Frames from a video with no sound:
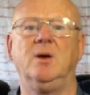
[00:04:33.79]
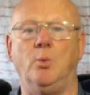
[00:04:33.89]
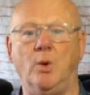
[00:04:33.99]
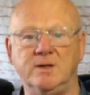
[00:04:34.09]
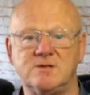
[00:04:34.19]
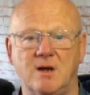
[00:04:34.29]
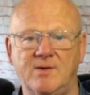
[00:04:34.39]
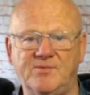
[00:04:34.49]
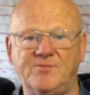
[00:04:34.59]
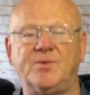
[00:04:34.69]
One time
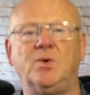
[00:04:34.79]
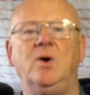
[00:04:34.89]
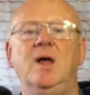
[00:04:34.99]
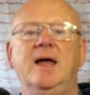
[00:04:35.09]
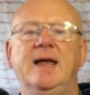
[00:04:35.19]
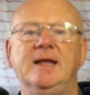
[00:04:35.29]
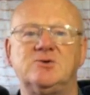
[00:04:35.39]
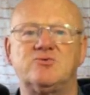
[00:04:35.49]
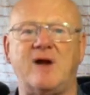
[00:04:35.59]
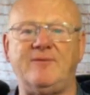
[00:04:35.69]
offer four, it's
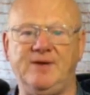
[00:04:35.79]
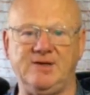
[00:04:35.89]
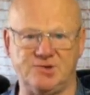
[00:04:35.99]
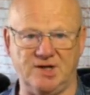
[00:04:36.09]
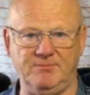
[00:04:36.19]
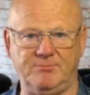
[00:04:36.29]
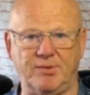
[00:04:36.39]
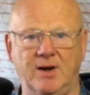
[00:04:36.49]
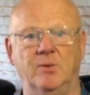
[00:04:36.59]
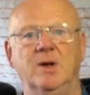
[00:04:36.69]
Traffic Jeep
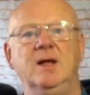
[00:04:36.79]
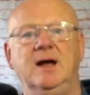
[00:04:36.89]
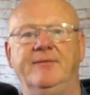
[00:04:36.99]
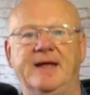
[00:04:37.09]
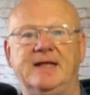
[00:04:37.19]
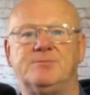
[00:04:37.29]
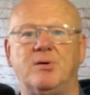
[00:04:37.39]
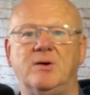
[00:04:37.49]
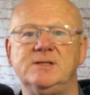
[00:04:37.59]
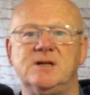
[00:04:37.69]
Pro, and that's
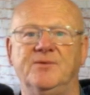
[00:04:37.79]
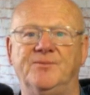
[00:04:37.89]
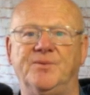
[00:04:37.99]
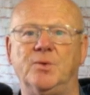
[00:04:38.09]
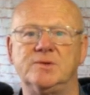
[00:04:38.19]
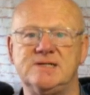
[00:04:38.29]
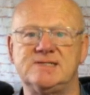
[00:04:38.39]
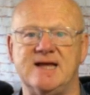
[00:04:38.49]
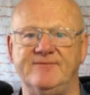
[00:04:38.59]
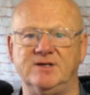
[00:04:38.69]
priced at
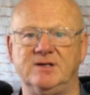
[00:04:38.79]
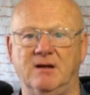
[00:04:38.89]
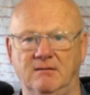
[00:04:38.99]
$47.